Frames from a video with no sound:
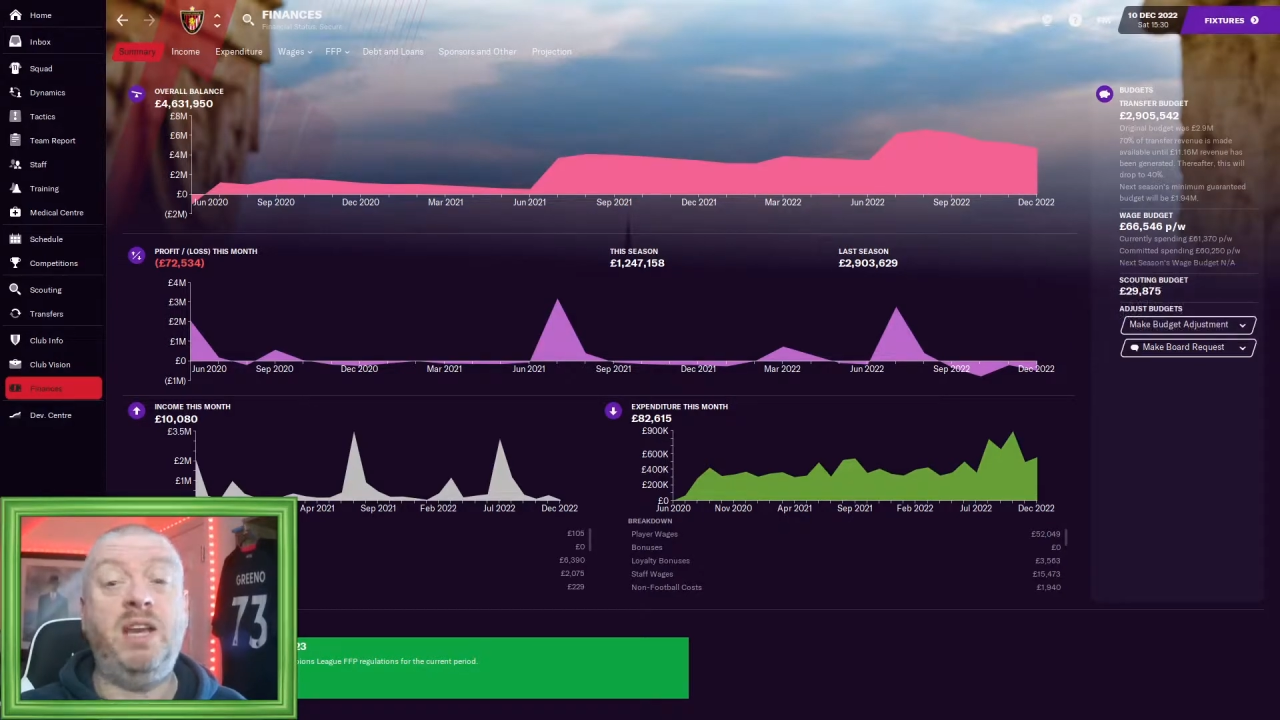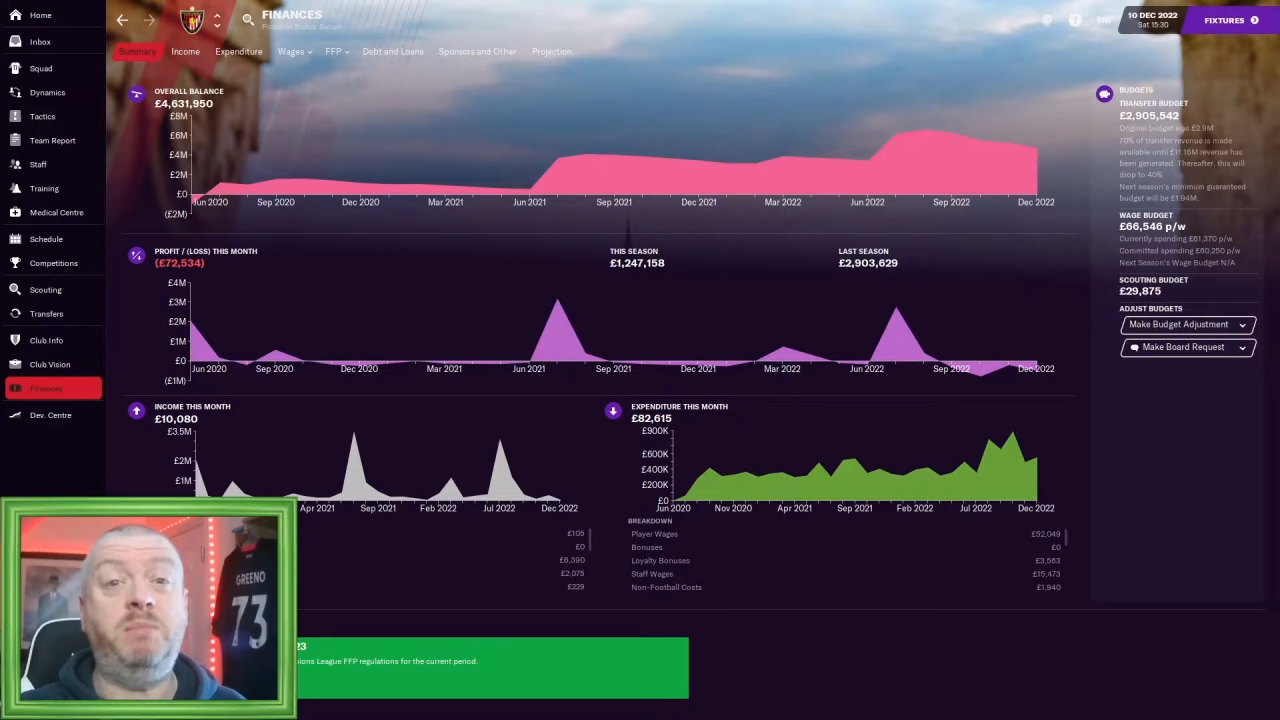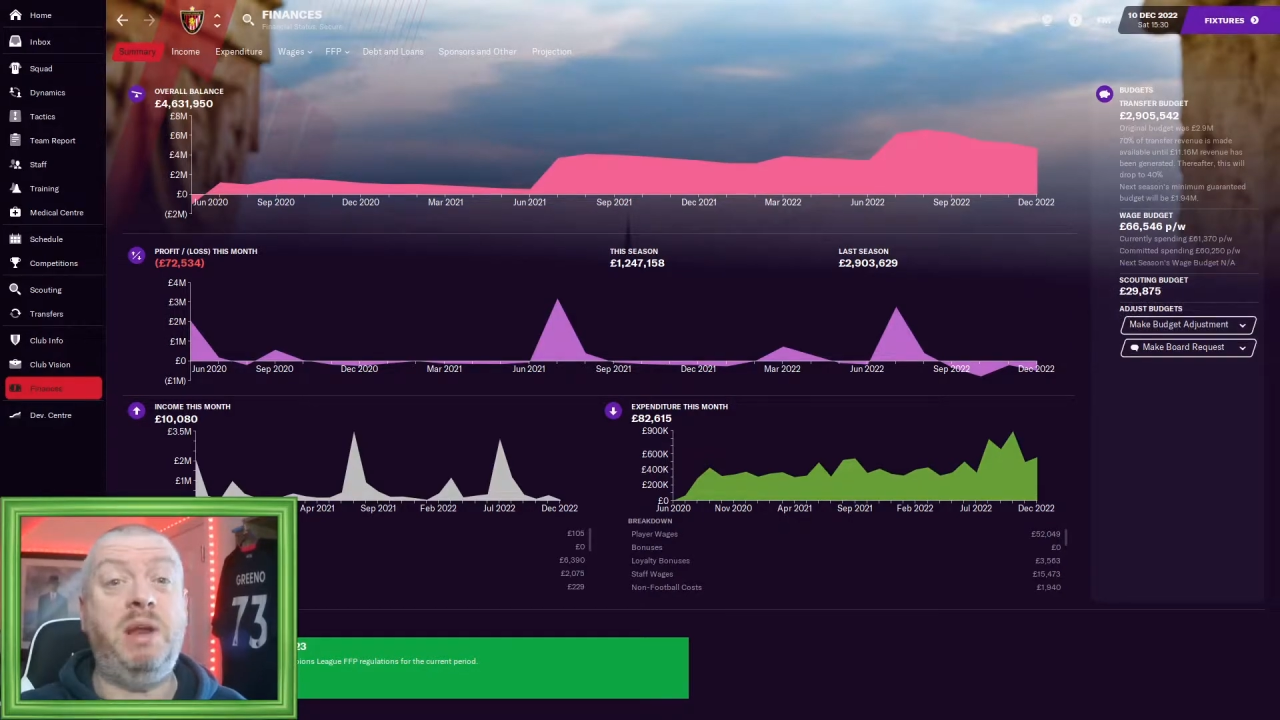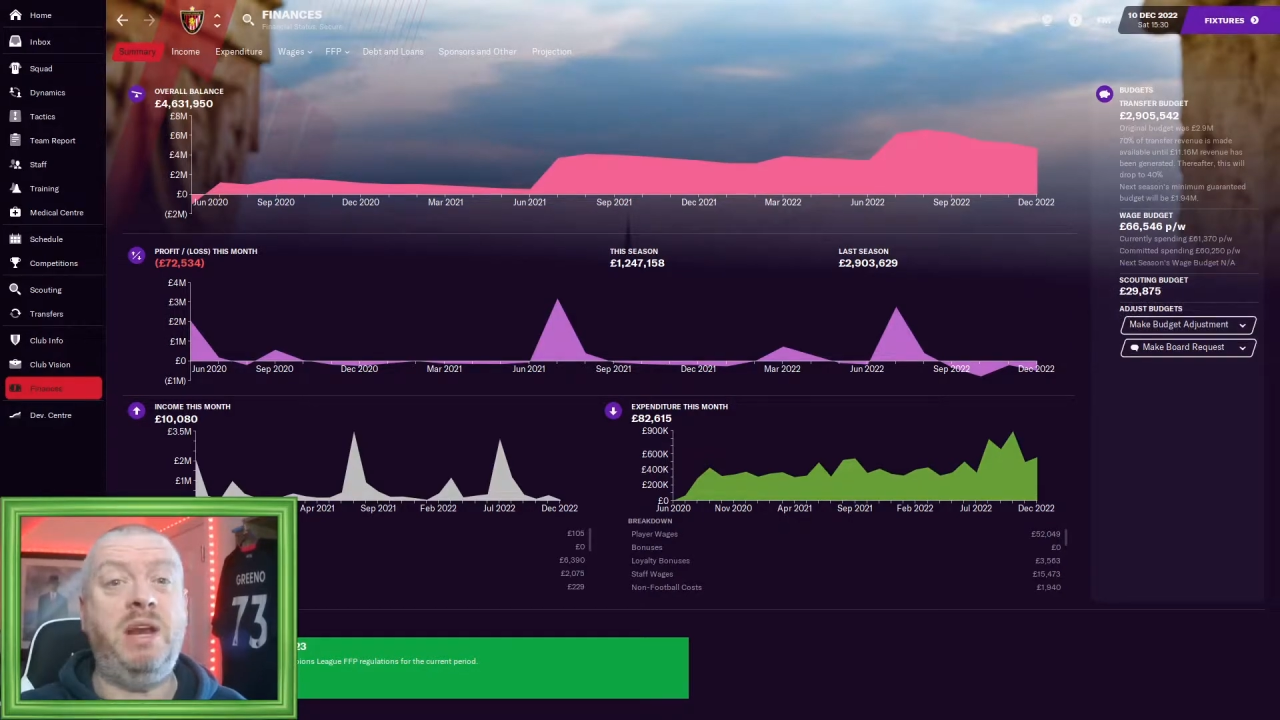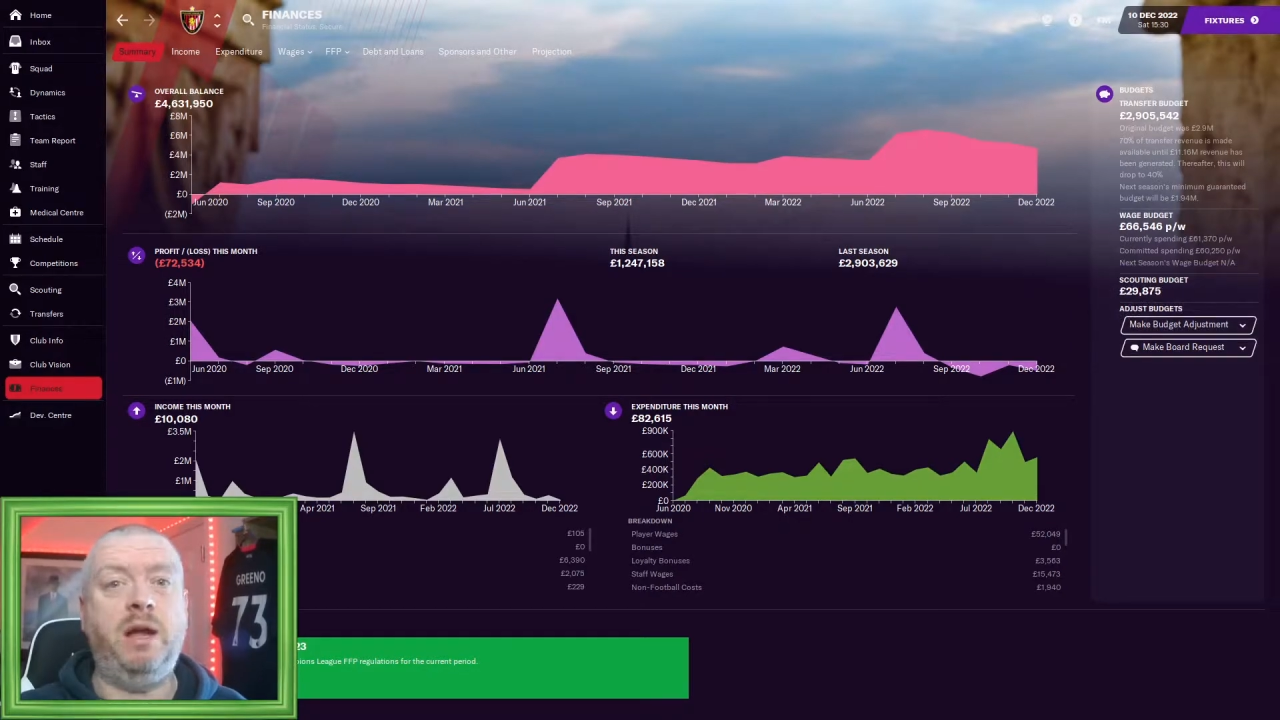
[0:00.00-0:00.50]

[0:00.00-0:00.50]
spending